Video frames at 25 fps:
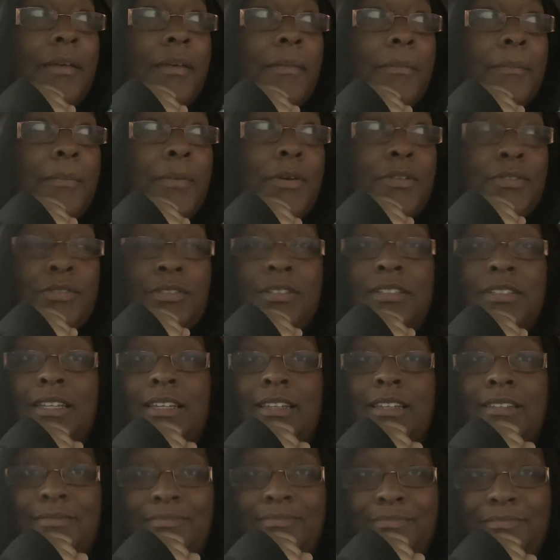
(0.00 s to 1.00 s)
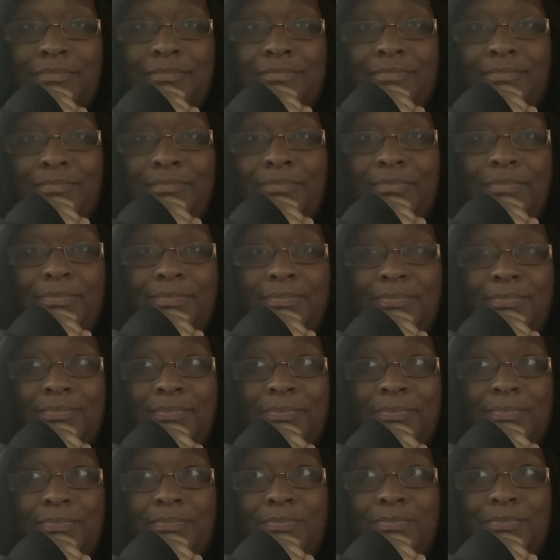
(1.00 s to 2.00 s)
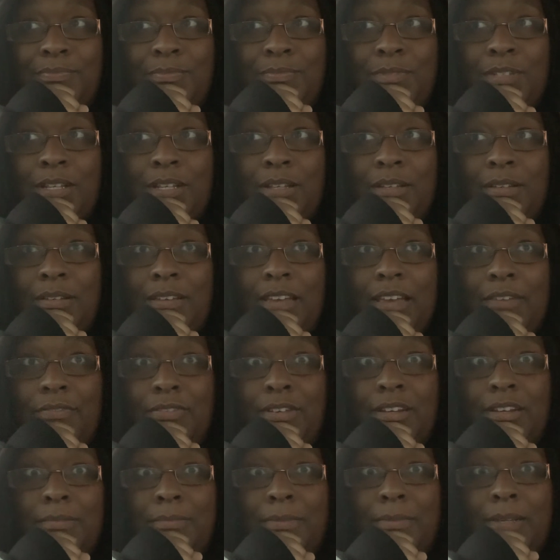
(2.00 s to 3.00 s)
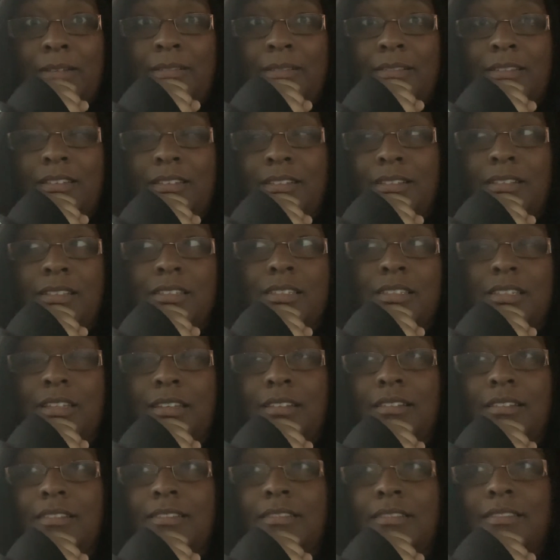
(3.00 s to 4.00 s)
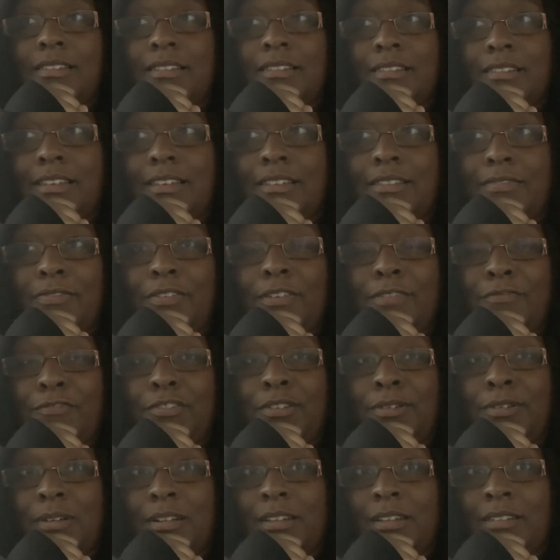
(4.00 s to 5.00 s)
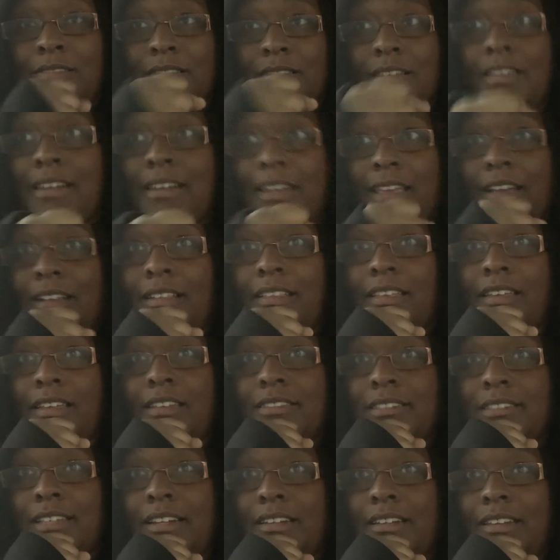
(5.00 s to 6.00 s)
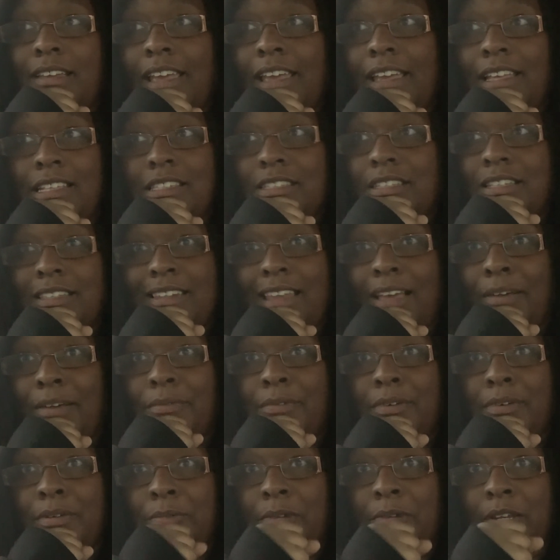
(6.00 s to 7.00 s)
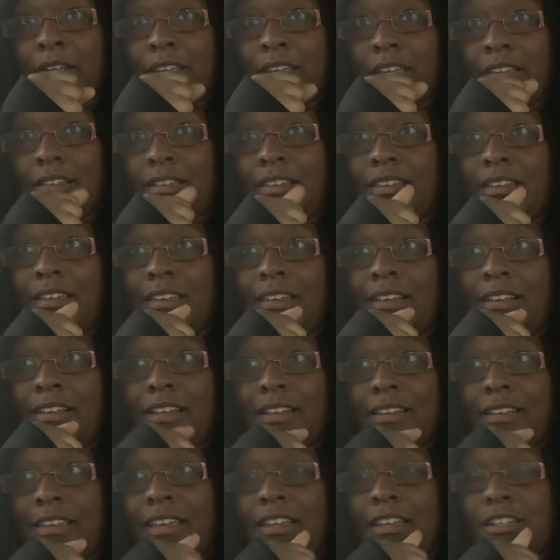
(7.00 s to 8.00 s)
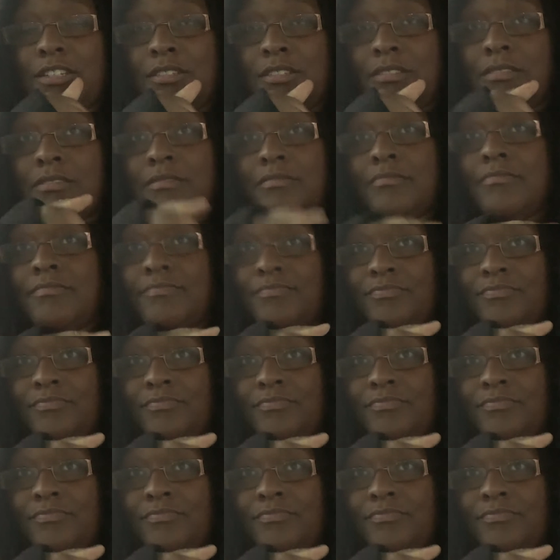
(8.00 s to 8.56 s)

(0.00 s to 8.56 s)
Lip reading: Mostly, you know, African Americans is full in that class, and I ain't seen not one white Caucasian